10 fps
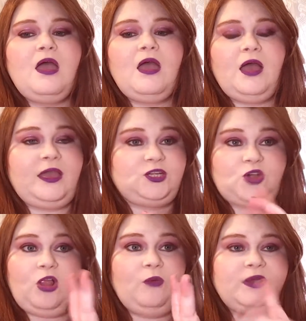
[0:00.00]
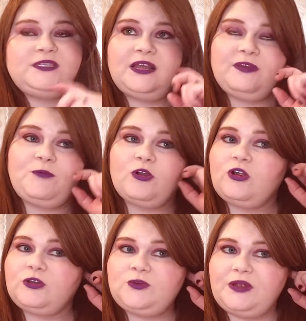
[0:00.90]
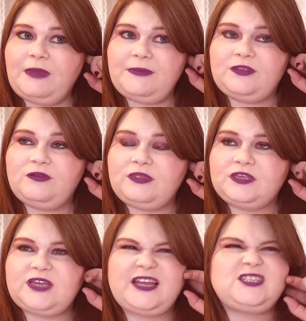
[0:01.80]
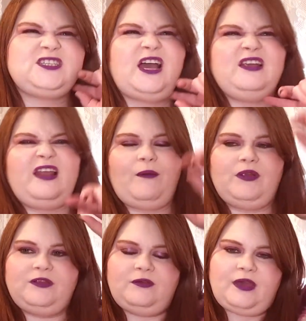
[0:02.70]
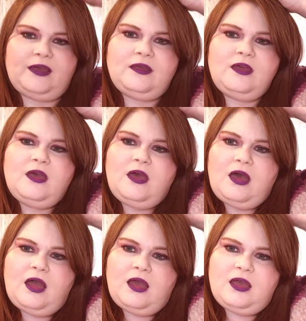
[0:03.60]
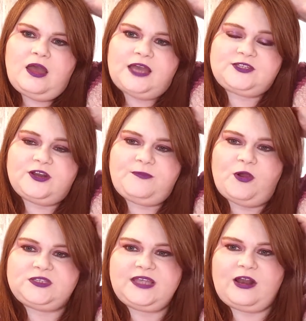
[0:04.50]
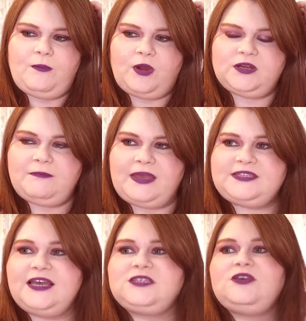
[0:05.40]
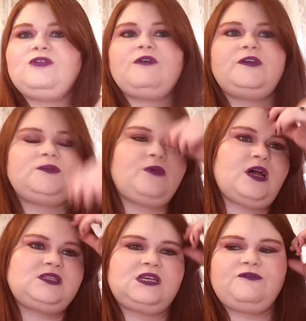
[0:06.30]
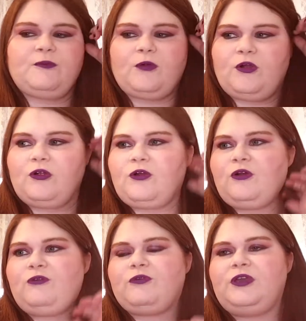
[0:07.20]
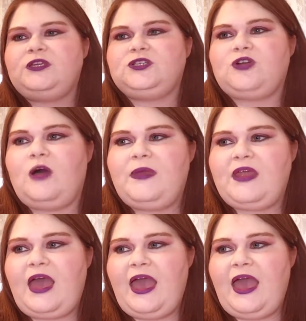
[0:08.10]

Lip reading: Like, just all at once. And I think Broken Girl is the one that made me do this. I just decided that I wanted to do that. I started posting that on May 6th. So the revision process for Broken Girl really just taught me that